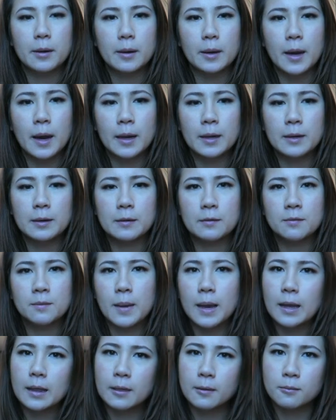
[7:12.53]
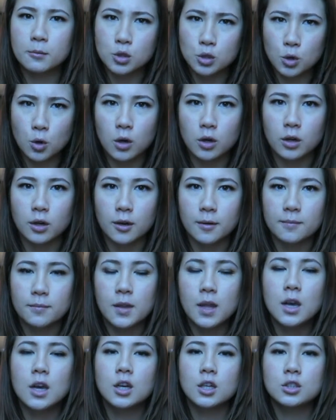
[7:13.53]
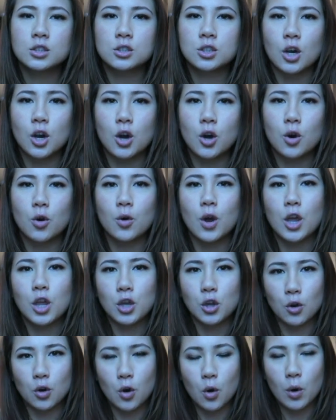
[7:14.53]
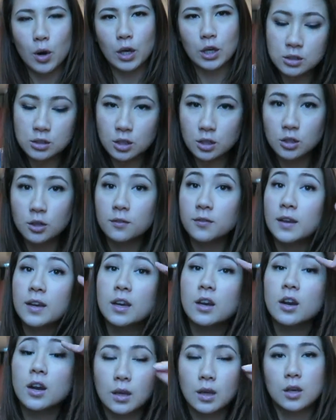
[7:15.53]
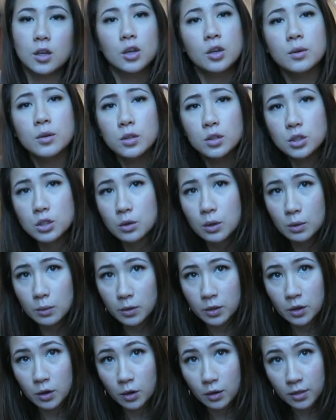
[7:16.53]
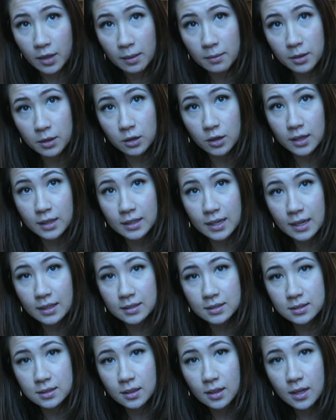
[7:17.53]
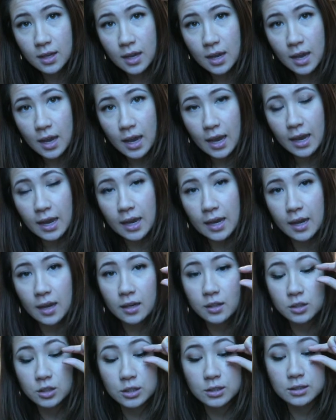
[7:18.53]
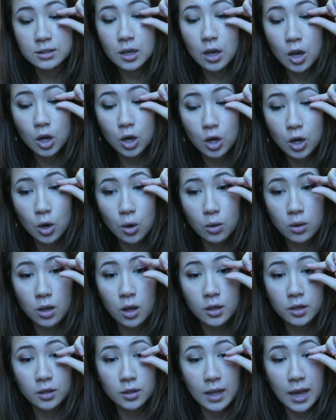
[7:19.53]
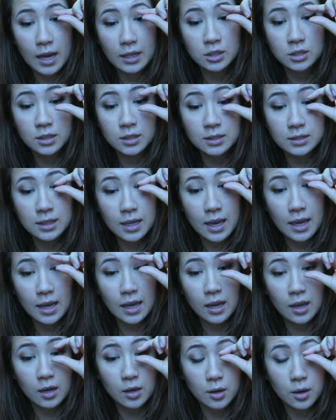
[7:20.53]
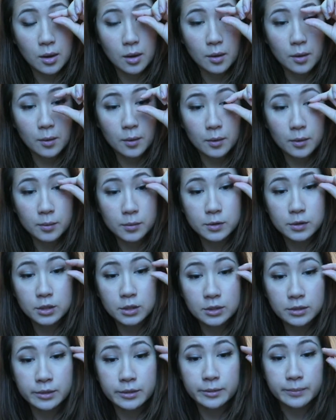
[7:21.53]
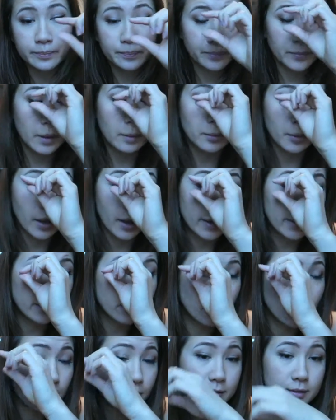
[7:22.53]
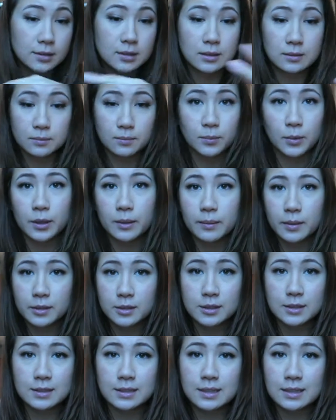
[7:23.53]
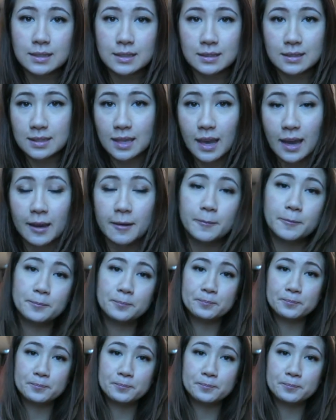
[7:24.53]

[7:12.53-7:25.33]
kind of make them shorter. So you're going just on your finger, you can do it with your thumb and your index, and just go along your lashes and just apply it on. It's pretty much as easy as that.